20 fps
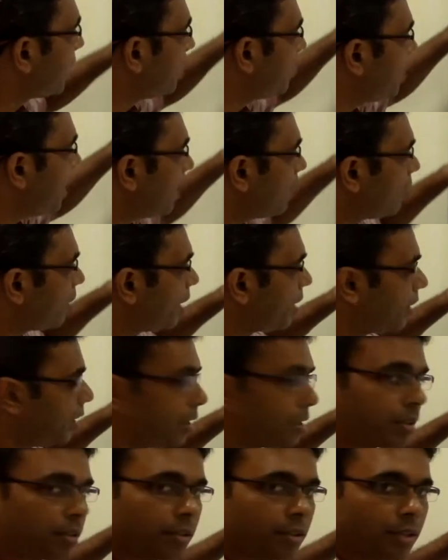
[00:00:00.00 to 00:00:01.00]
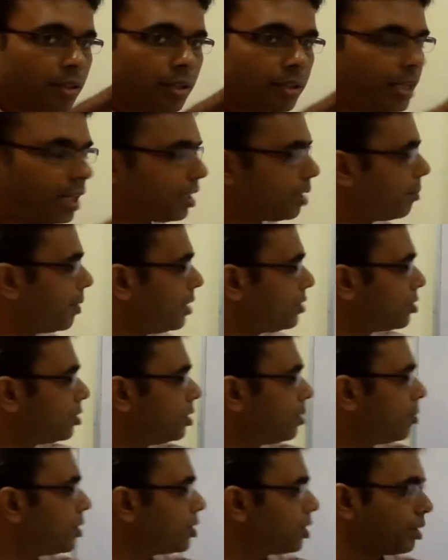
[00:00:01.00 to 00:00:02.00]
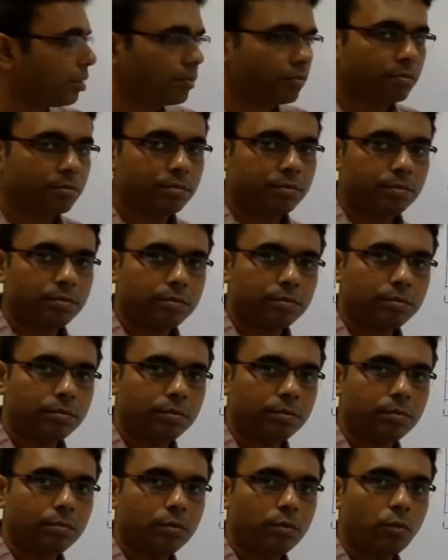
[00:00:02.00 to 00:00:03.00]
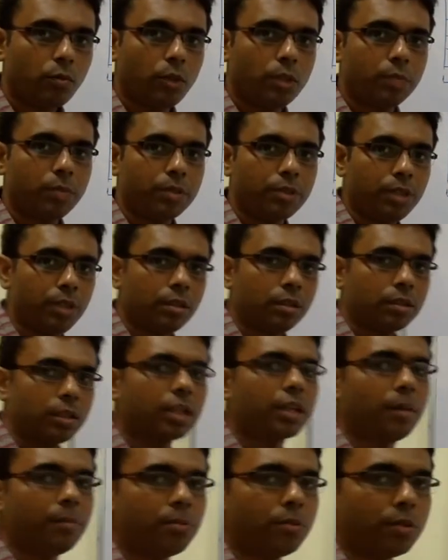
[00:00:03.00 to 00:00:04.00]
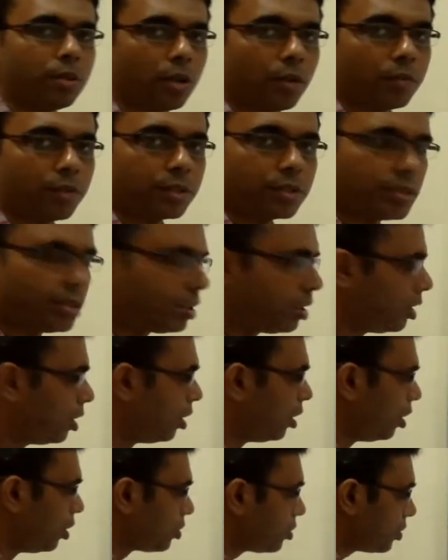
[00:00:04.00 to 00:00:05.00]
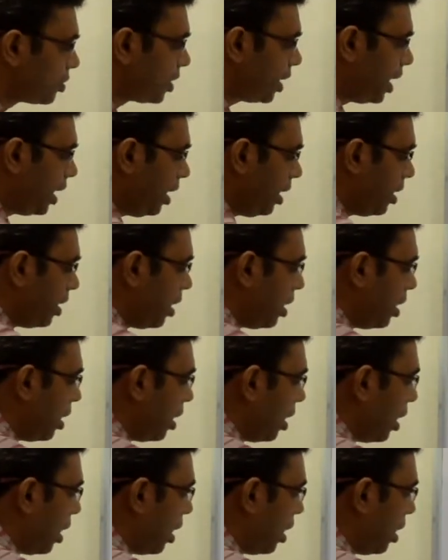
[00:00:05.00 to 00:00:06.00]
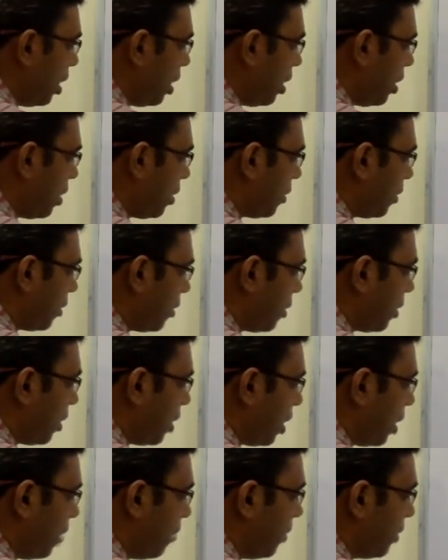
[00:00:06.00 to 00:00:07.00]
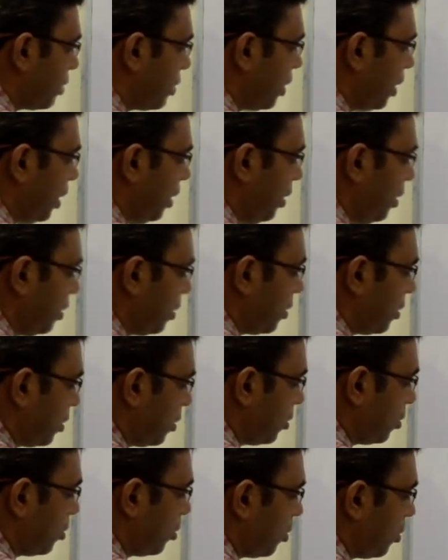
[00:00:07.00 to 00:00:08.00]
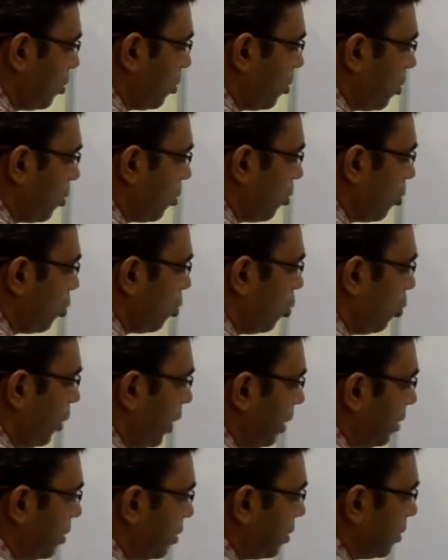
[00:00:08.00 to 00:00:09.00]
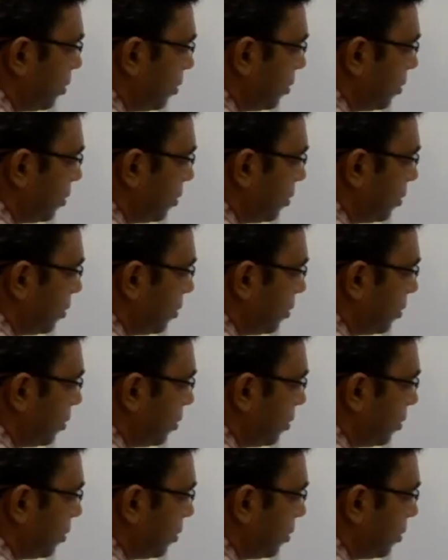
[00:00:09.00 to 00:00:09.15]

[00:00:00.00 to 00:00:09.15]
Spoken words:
can be allocated? That depends on the machine. Which machine? The computer, obviously. So say a machine with